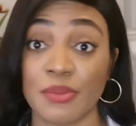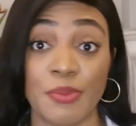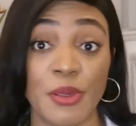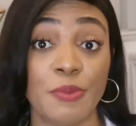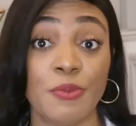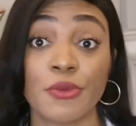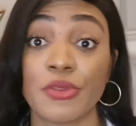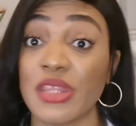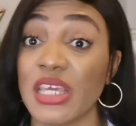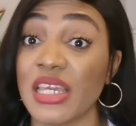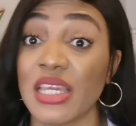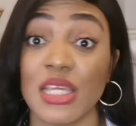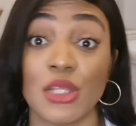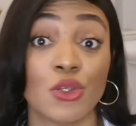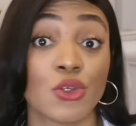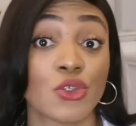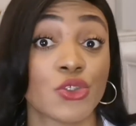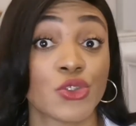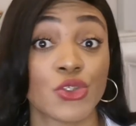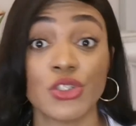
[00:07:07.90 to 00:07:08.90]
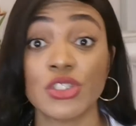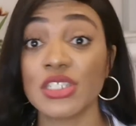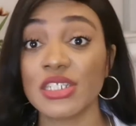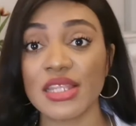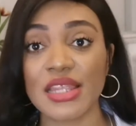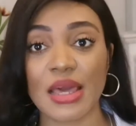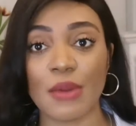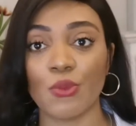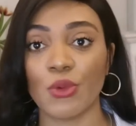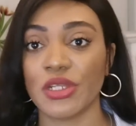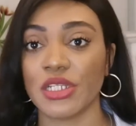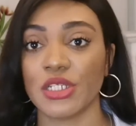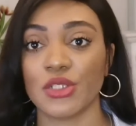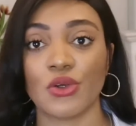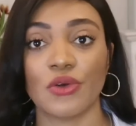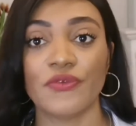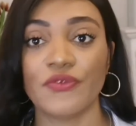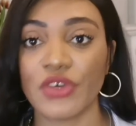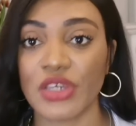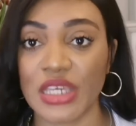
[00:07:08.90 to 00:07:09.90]
people think it looks good on them when they
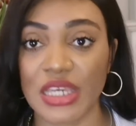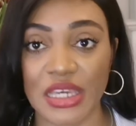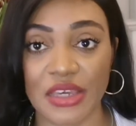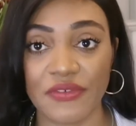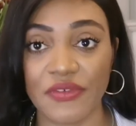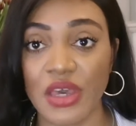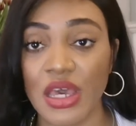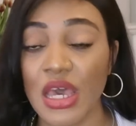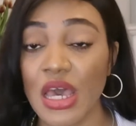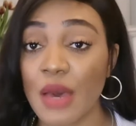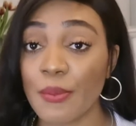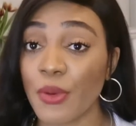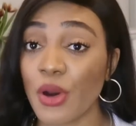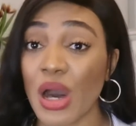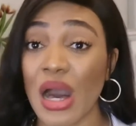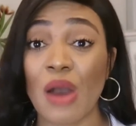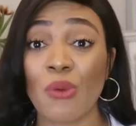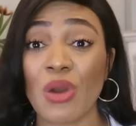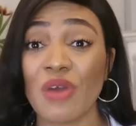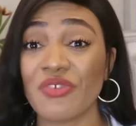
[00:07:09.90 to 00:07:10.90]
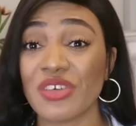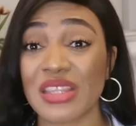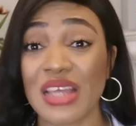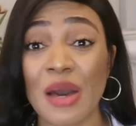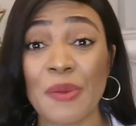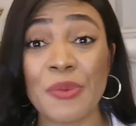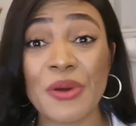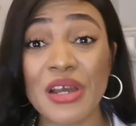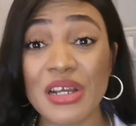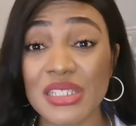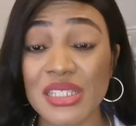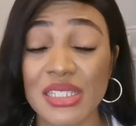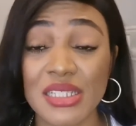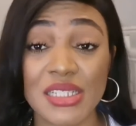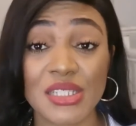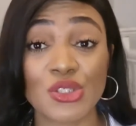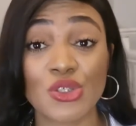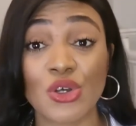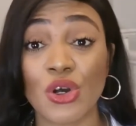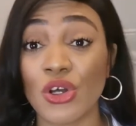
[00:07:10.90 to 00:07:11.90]
don't forgive, but however, that person
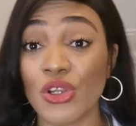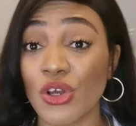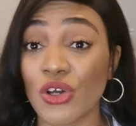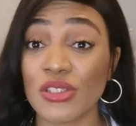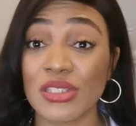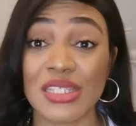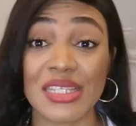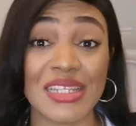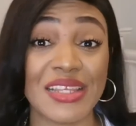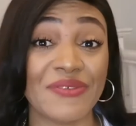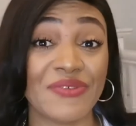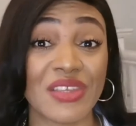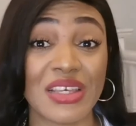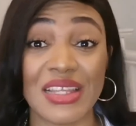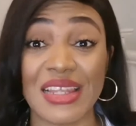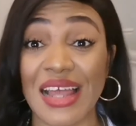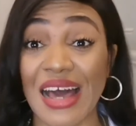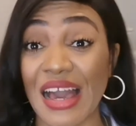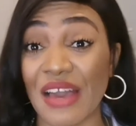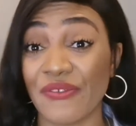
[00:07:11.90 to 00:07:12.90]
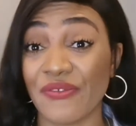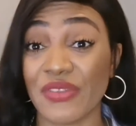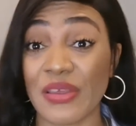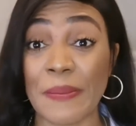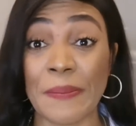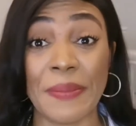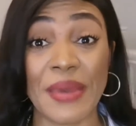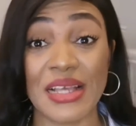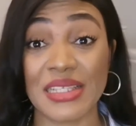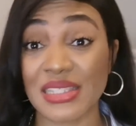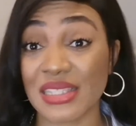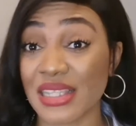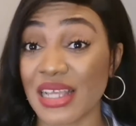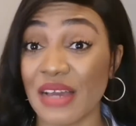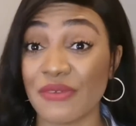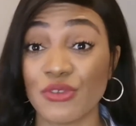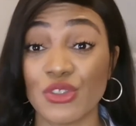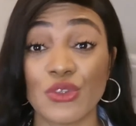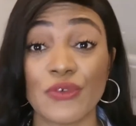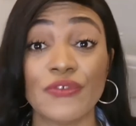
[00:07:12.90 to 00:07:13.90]
has gone on to live their life, their best
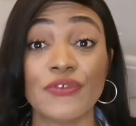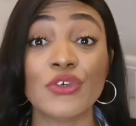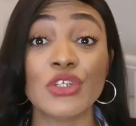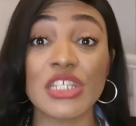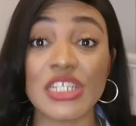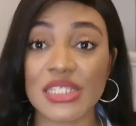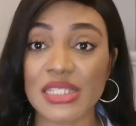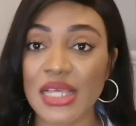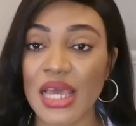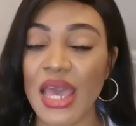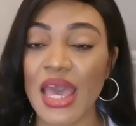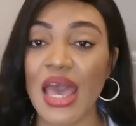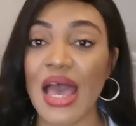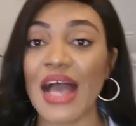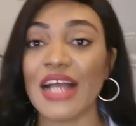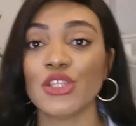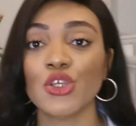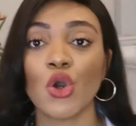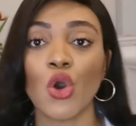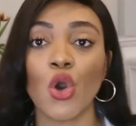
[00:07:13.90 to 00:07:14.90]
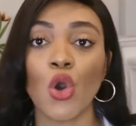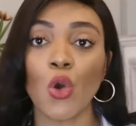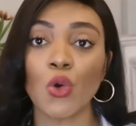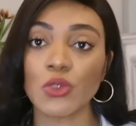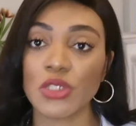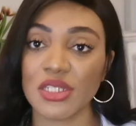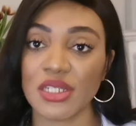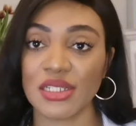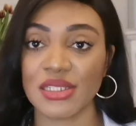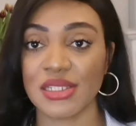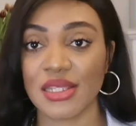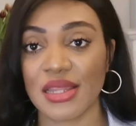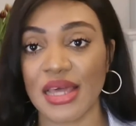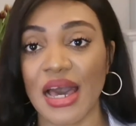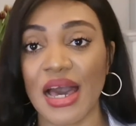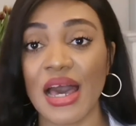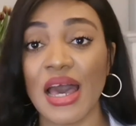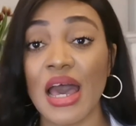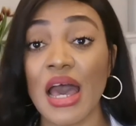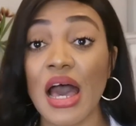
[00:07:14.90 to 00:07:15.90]
life, to the fullest, and you're holding on to
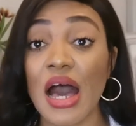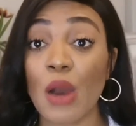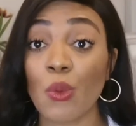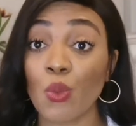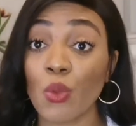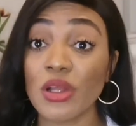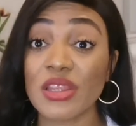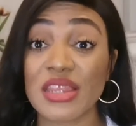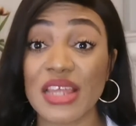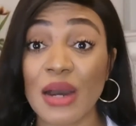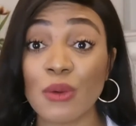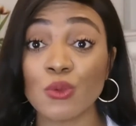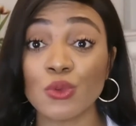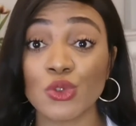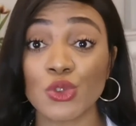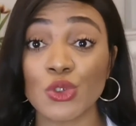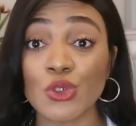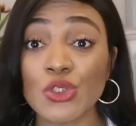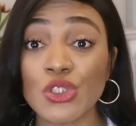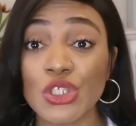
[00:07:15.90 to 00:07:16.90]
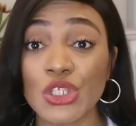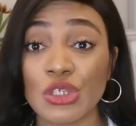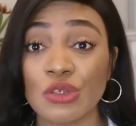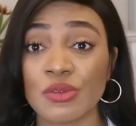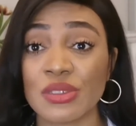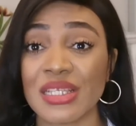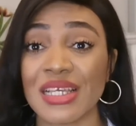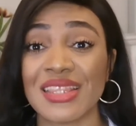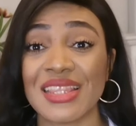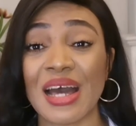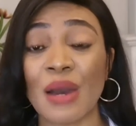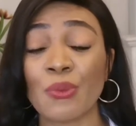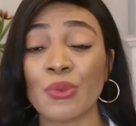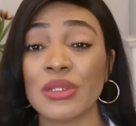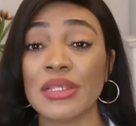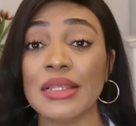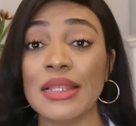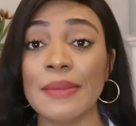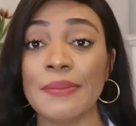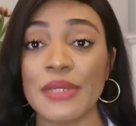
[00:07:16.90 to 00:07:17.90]
that. And what that would do to you is that
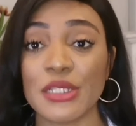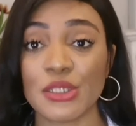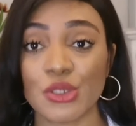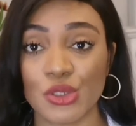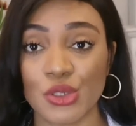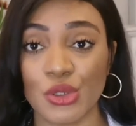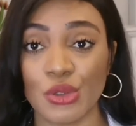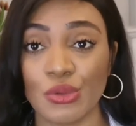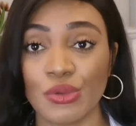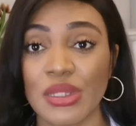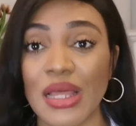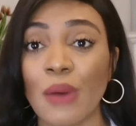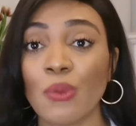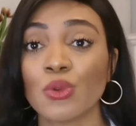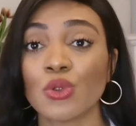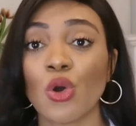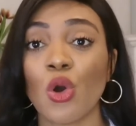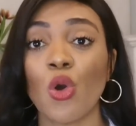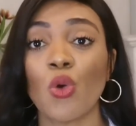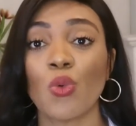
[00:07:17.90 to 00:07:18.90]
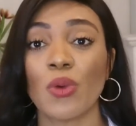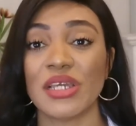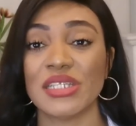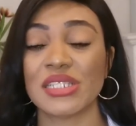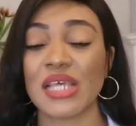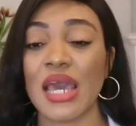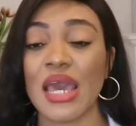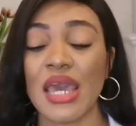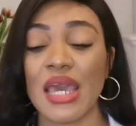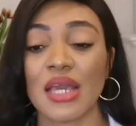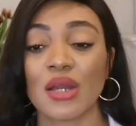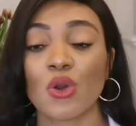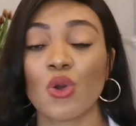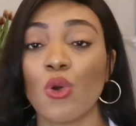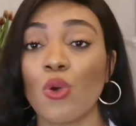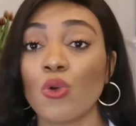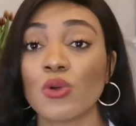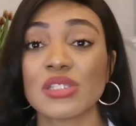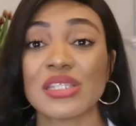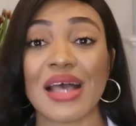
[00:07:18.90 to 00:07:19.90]
would limit you. That would always
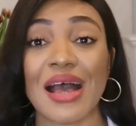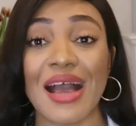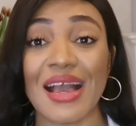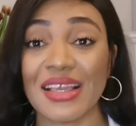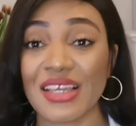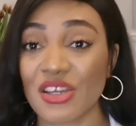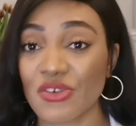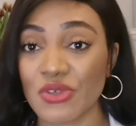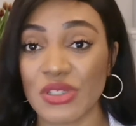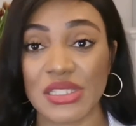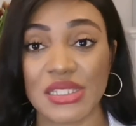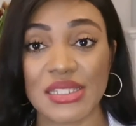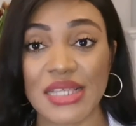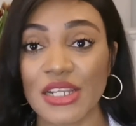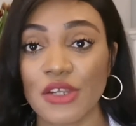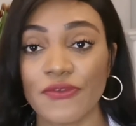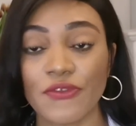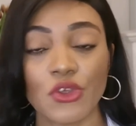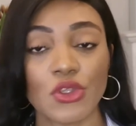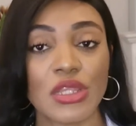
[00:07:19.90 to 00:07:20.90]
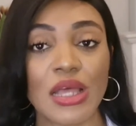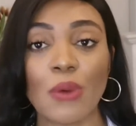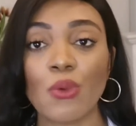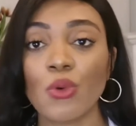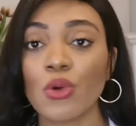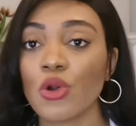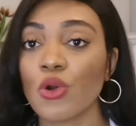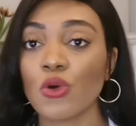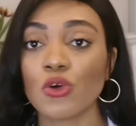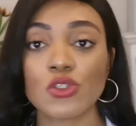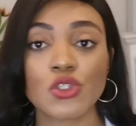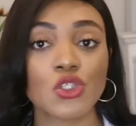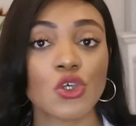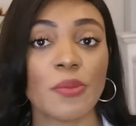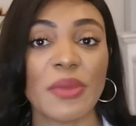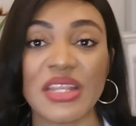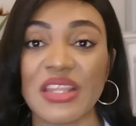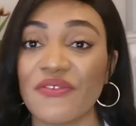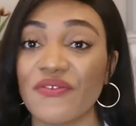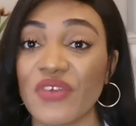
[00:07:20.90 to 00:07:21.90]
cause anger inside of you. That will cause so
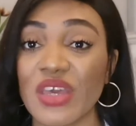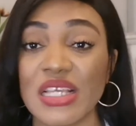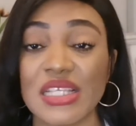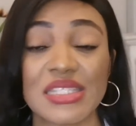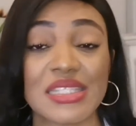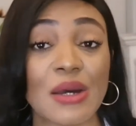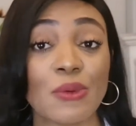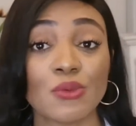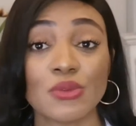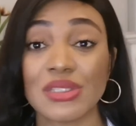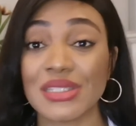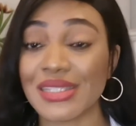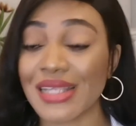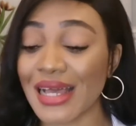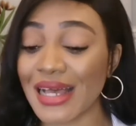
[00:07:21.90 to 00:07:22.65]
many things that would